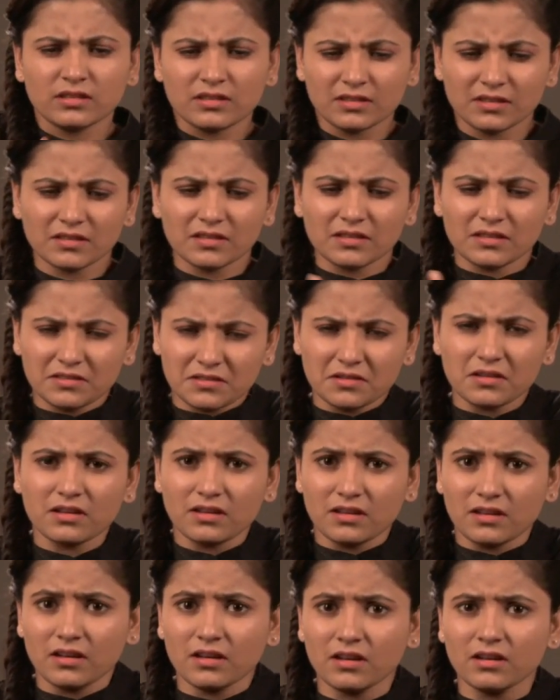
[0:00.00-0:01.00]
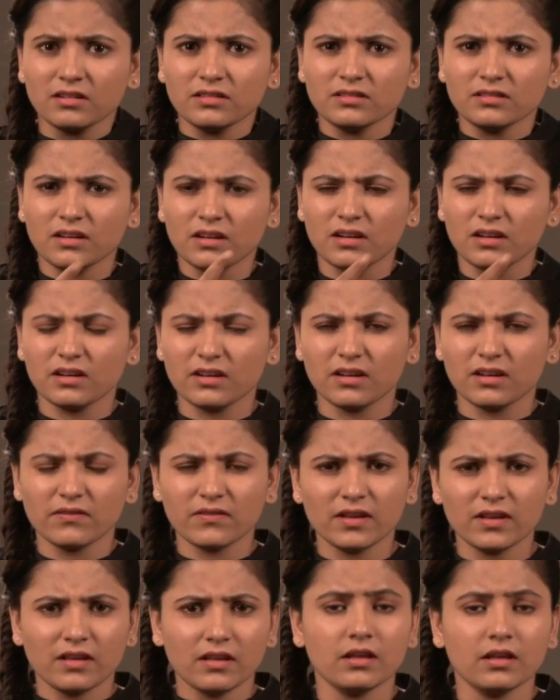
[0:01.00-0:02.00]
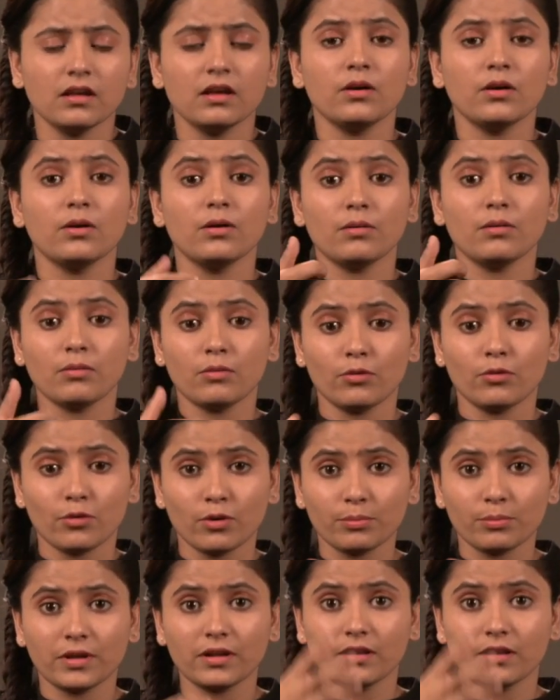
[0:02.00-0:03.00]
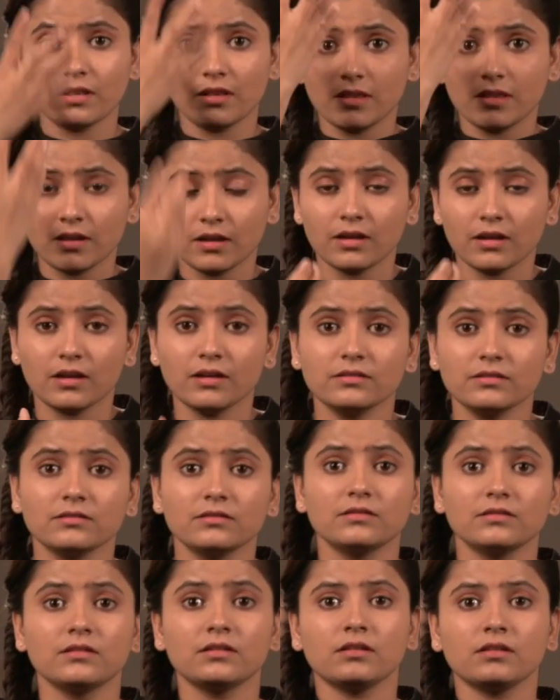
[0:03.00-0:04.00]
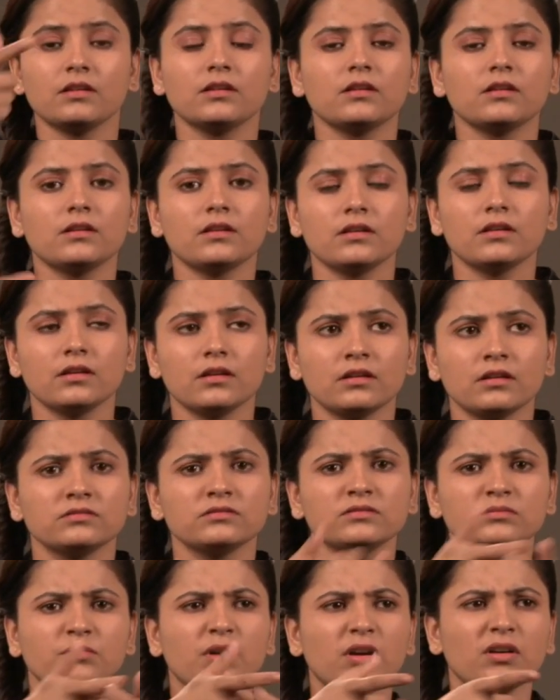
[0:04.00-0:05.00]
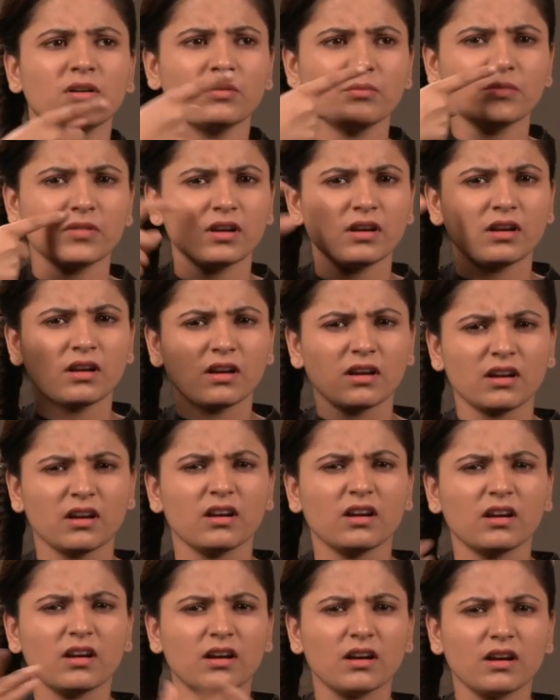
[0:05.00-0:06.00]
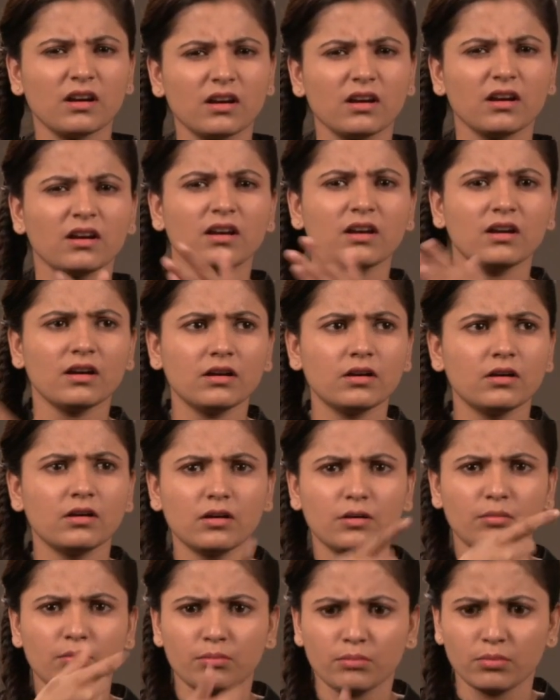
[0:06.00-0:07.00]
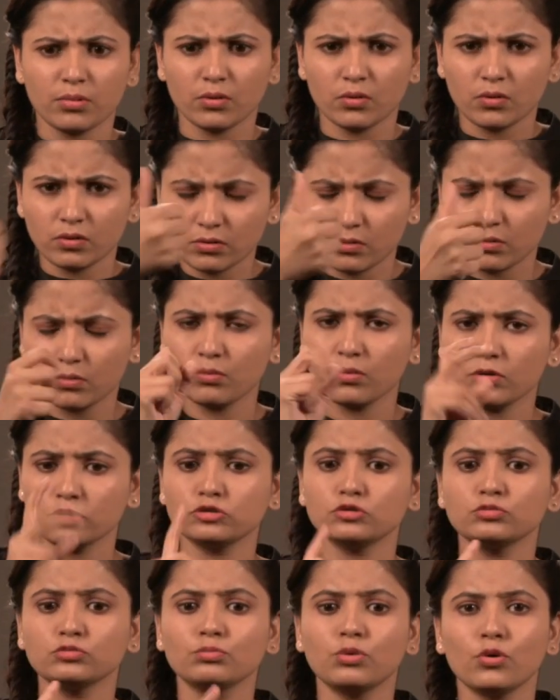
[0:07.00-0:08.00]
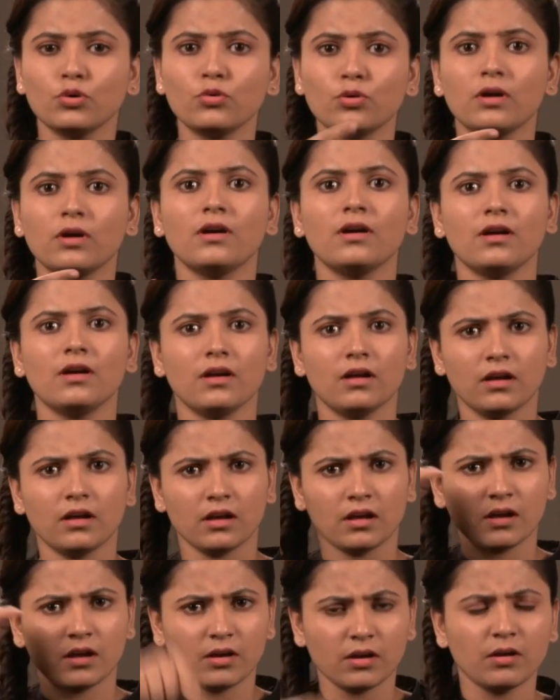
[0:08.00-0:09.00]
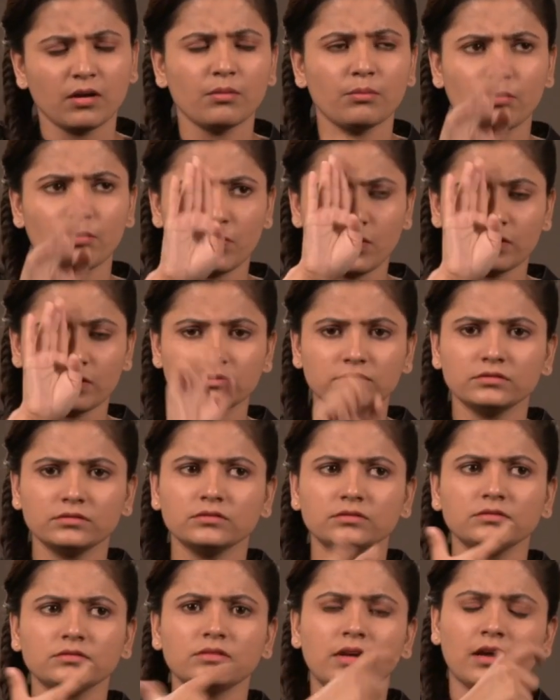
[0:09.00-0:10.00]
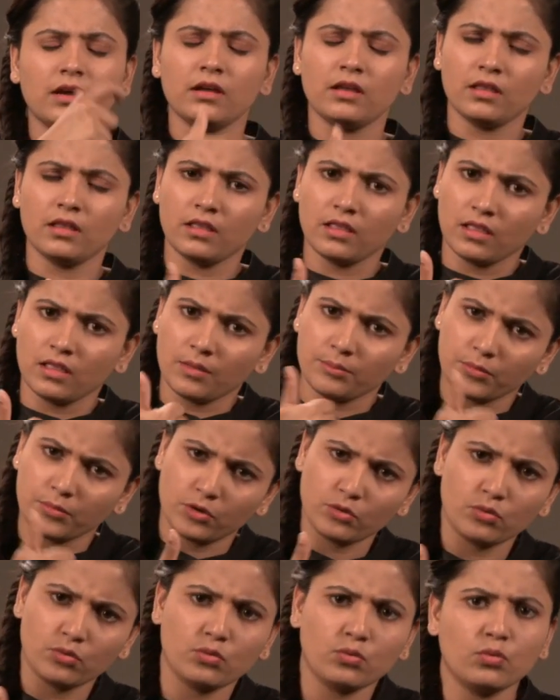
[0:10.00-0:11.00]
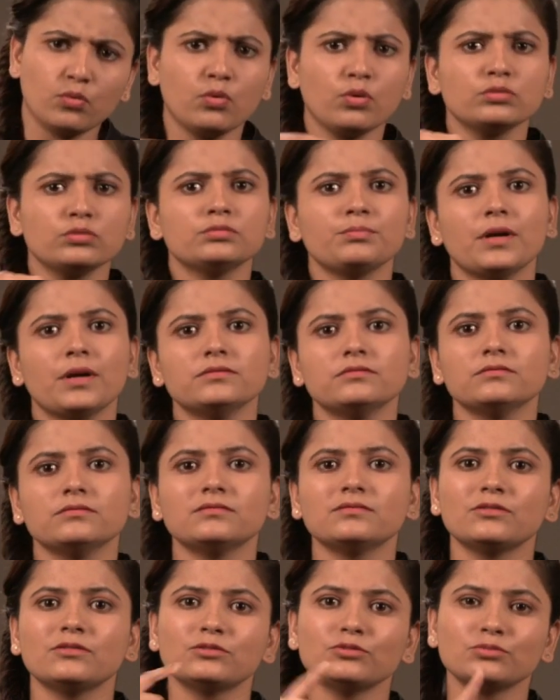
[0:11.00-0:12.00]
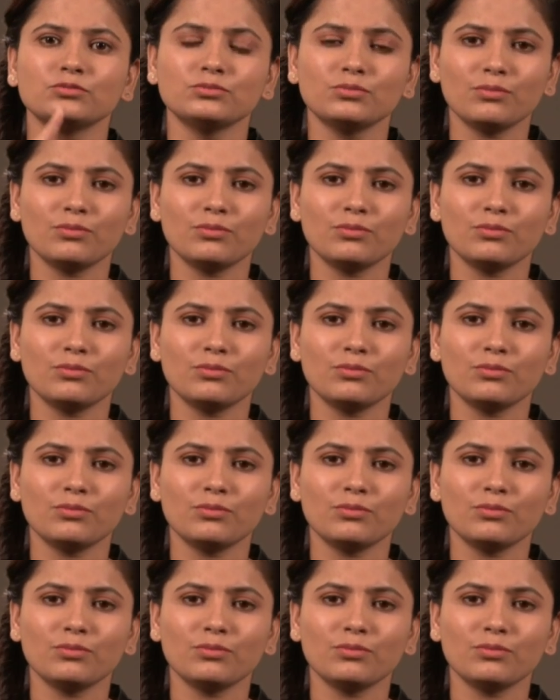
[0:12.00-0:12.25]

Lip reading: she was sexually assaulted by one of the jawans. She complained to her superior by sending a text message. He promised to file the complaint next day.